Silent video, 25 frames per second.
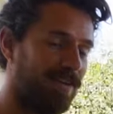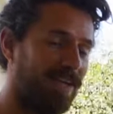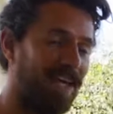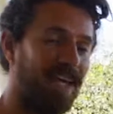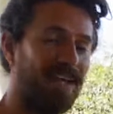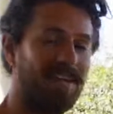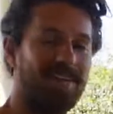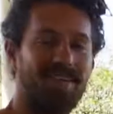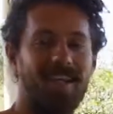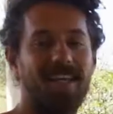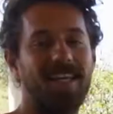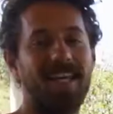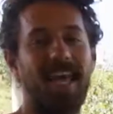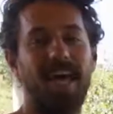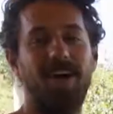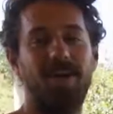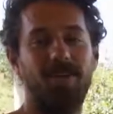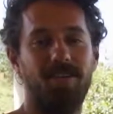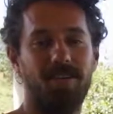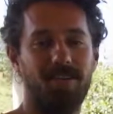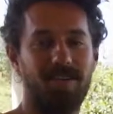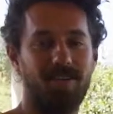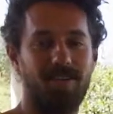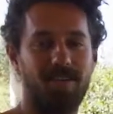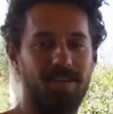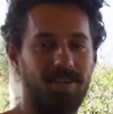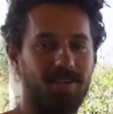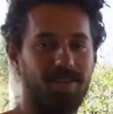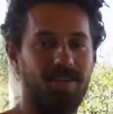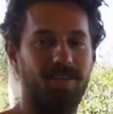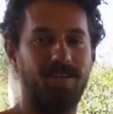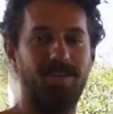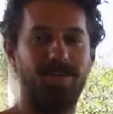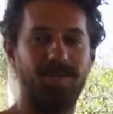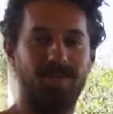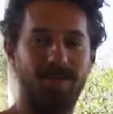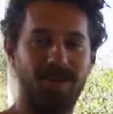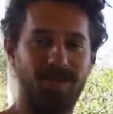can't take out salt that
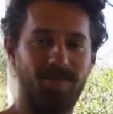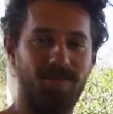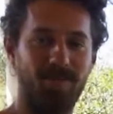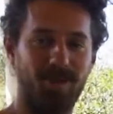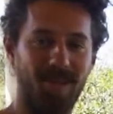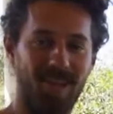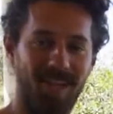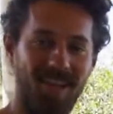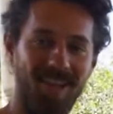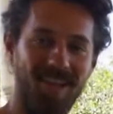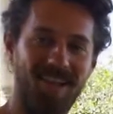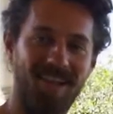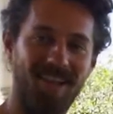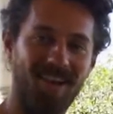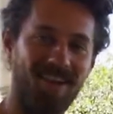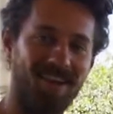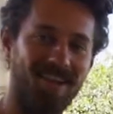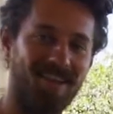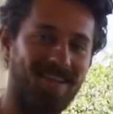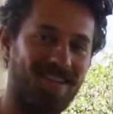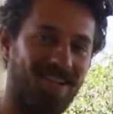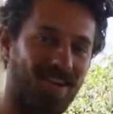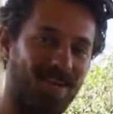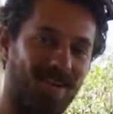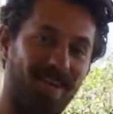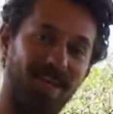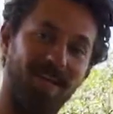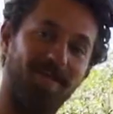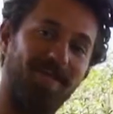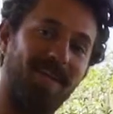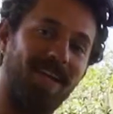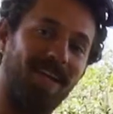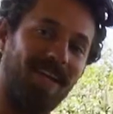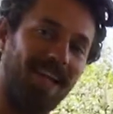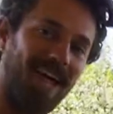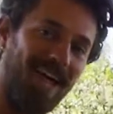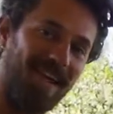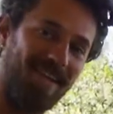you already put in, so I start with a
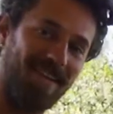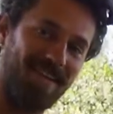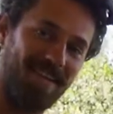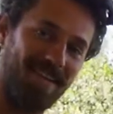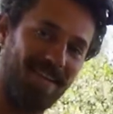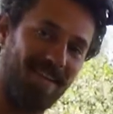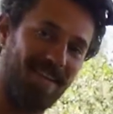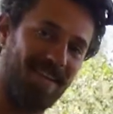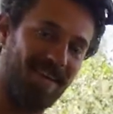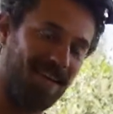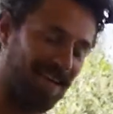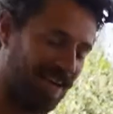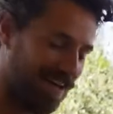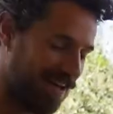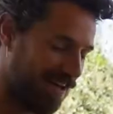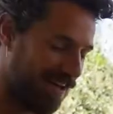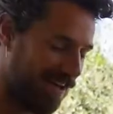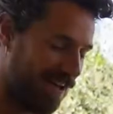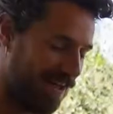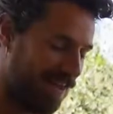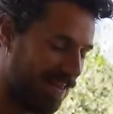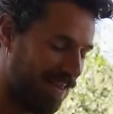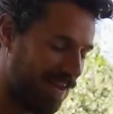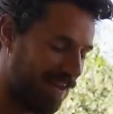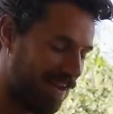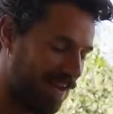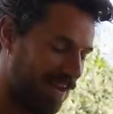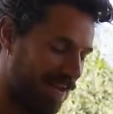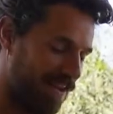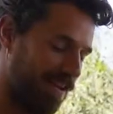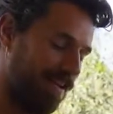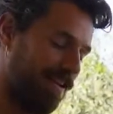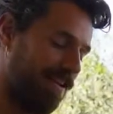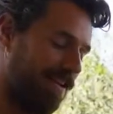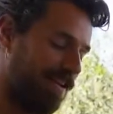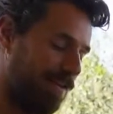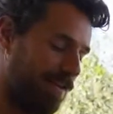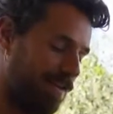bit less, and
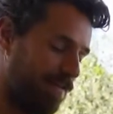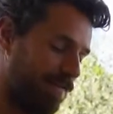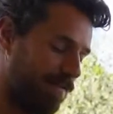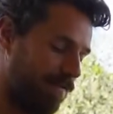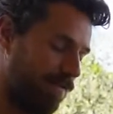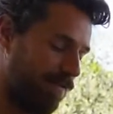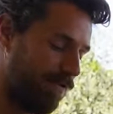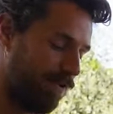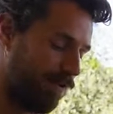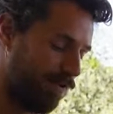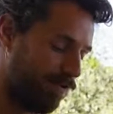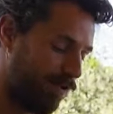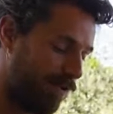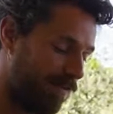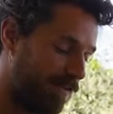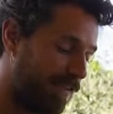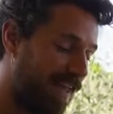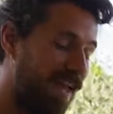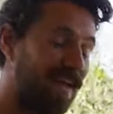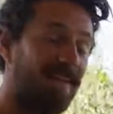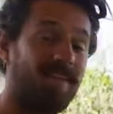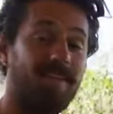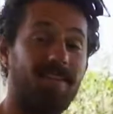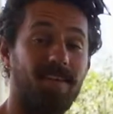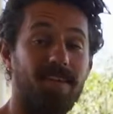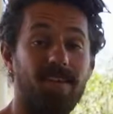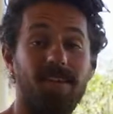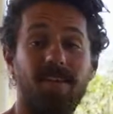then you just taste it